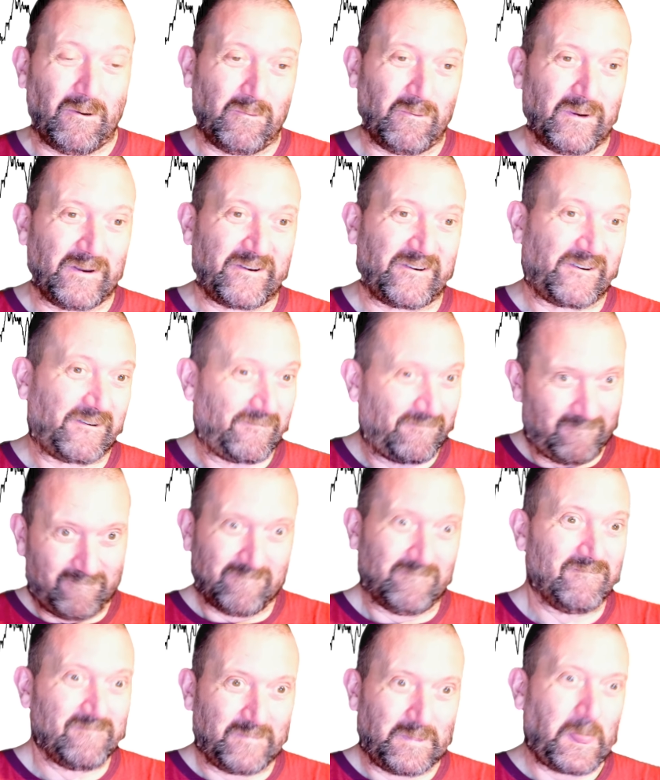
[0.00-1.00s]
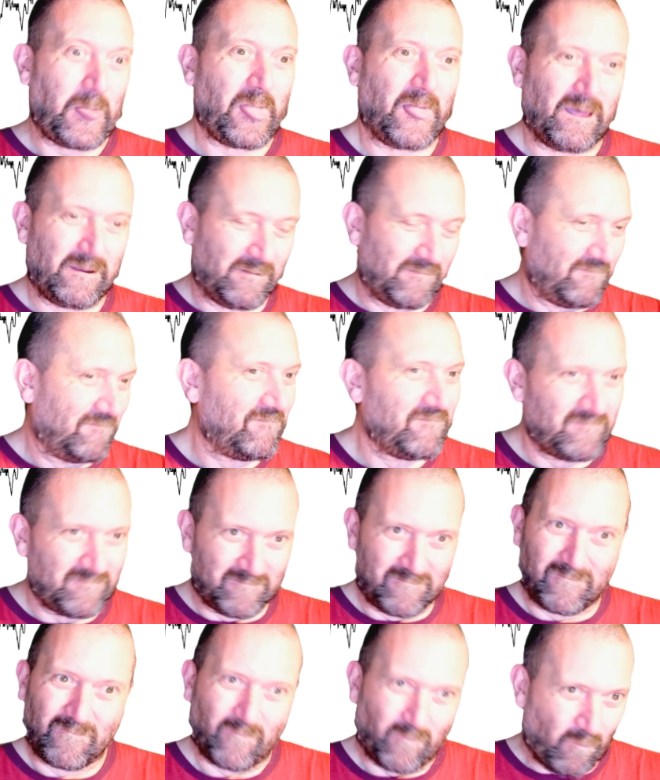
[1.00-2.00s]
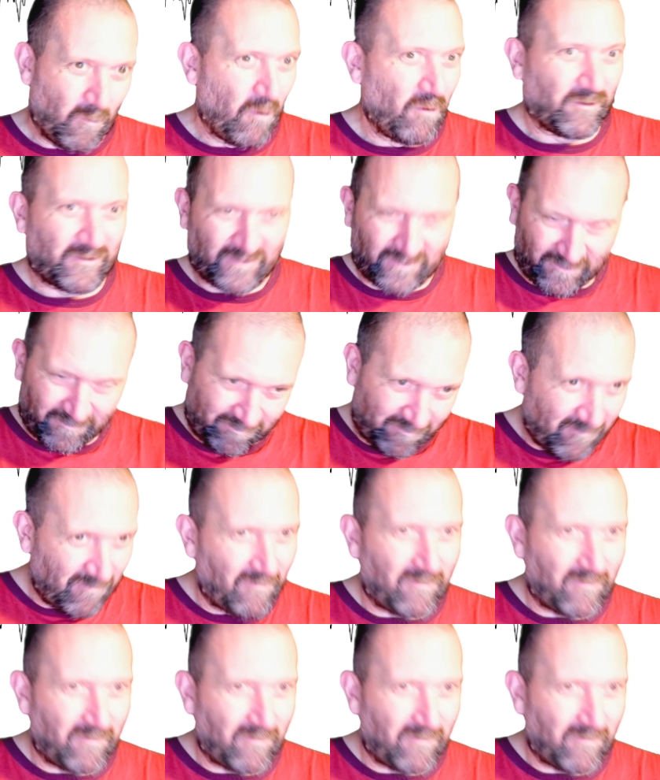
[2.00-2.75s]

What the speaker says: which works